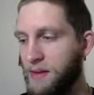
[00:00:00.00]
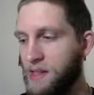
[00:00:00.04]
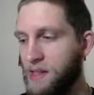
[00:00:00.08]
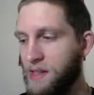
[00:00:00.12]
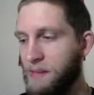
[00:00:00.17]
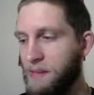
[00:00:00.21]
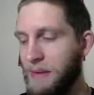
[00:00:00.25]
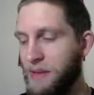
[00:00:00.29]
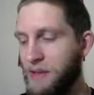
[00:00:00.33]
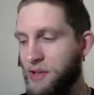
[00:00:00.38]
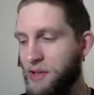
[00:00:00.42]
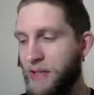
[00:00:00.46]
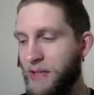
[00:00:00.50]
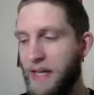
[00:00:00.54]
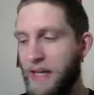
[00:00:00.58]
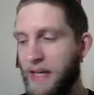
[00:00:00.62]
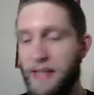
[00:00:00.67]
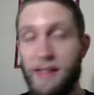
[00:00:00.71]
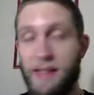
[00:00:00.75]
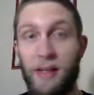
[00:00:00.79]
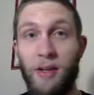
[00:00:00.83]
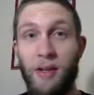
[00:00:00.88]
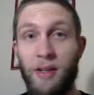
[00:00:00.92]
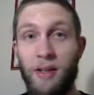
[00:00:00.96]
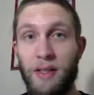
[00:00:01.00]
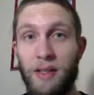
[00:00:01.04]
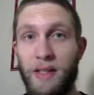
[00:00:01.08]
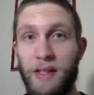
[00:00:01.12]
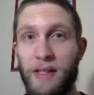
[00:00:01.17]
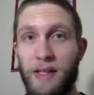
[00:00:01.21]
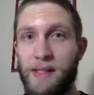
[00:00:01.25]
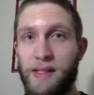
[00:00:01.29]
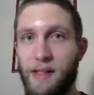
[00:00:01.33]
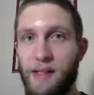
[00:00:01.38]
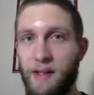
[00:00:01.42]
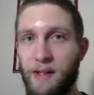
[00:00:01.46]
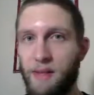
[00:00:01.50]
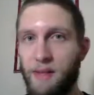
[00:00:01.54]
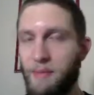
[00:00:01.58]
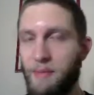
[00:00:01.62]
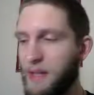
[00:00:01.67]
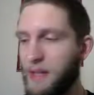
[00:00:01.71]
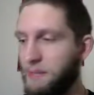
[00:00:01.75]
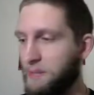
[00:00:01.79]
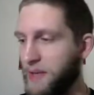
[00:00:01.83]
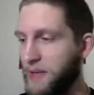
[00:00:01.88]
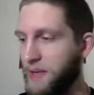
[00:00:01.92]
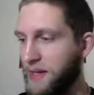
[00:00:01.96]
special attacks aren't going to necessarily be
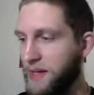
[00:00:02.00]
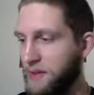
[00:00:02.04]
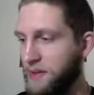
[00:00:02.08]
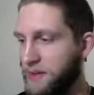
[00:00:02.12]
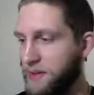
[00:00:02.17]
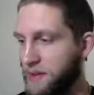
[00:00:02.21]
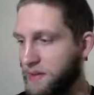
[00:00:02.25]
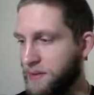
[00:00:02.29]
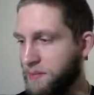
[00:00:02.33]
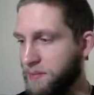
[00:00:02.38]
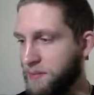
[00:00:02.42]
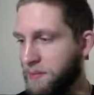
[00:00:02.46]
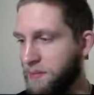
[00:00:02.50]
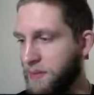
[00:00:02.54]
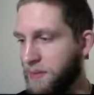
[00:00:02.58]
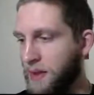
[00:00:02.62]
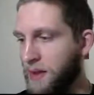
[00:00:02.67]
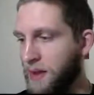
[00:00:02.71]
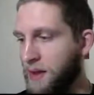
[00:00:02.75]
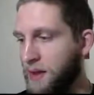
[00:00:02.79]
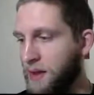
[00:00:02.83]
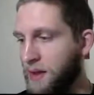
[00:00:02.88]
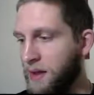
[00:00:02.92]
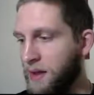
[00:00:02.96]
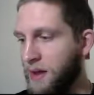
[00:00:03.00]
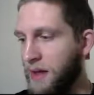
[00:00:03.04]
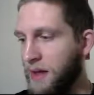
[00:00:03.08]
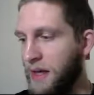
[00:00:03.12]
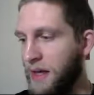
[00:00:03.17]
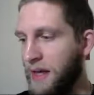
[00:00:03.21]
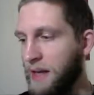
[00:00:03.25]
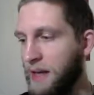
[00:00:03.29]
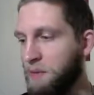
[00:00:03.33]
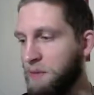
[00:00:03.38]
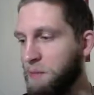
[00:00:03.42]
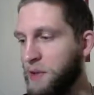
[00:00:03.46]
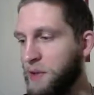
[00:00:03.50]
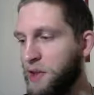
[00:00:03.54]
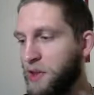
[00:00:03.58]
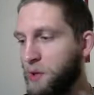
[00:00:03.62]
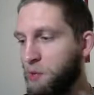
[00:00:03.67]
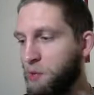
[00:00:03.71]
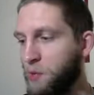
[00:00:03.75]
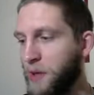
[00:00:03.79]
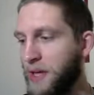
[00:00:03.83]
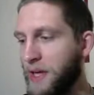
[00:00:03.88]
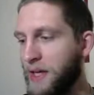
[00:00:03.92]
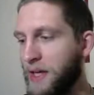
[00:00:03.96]
the best. And with the
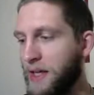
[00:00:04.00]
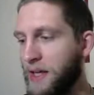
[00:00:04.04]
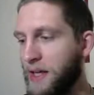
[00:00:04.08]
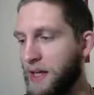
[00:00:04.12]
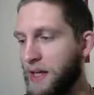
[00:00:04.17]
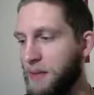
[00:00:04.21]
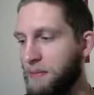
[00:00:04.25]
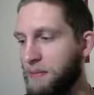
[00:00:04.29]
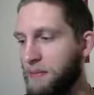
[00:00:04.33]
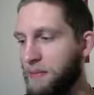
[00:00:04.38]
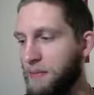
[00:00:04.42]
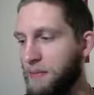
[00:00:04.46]
rain up,